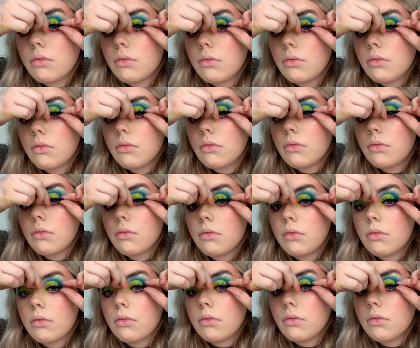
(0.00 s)
How
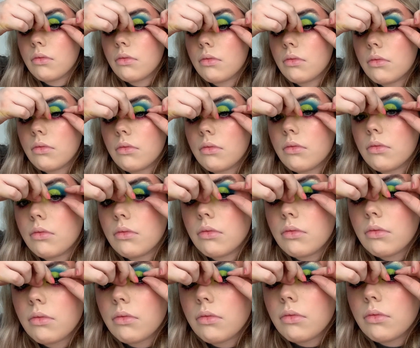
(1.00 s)
stunning those lashes
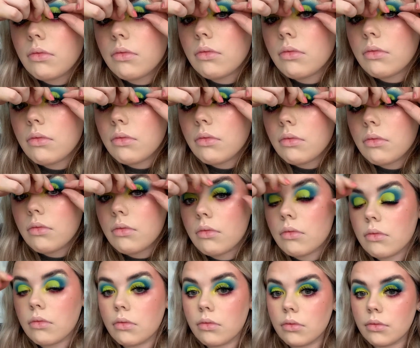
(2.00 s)
are. Just makes such
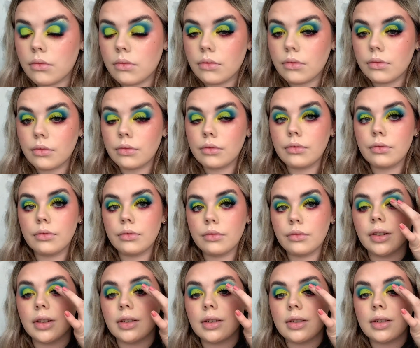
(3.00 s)
a big
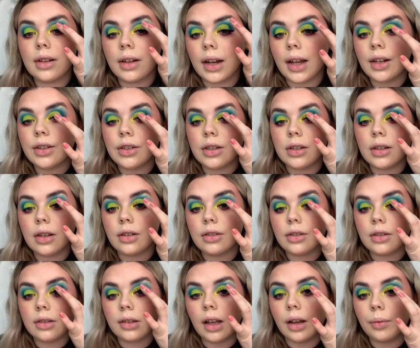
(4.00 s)
difference. Lashes are
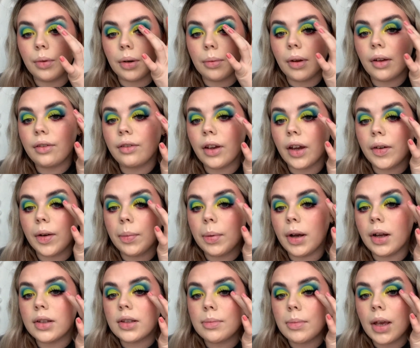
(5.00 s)
just like one of my favourite
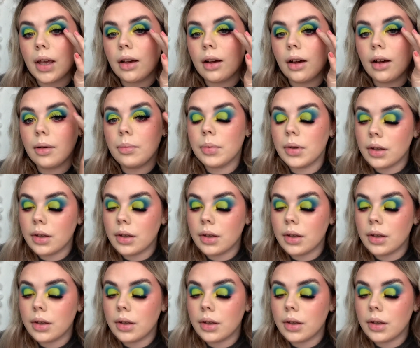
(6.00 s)
parts of makeup.